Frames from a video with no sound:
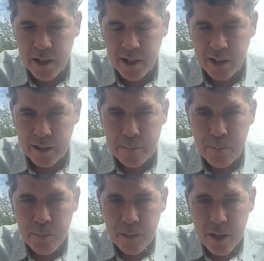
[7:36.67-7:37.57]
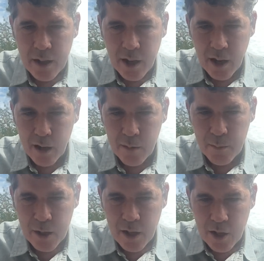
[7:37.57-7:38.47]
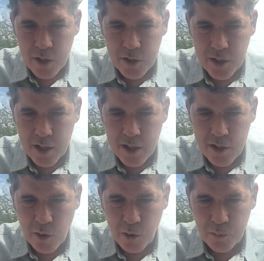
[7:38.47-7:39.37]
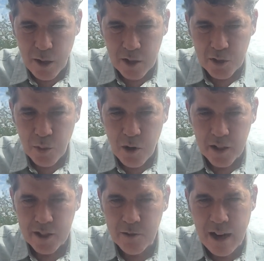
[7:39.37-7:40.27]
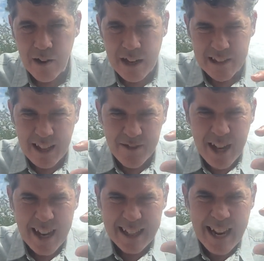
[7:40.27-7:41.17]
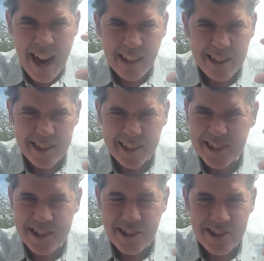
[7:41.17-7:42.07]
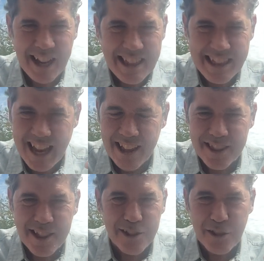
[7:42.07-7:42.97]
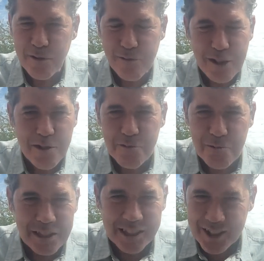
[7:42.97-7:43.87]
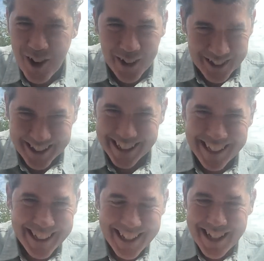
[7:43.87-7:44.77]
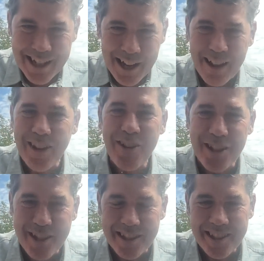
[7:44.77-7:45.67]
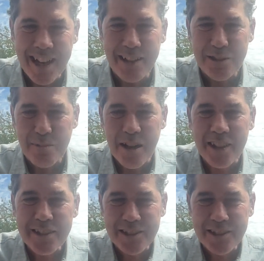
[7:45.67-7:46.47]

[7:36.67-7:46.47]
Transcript: Italy, you see these old monks walking around and they've got calluses that are like that thick. Their feet are really gnarly, and they're the Discalced monks.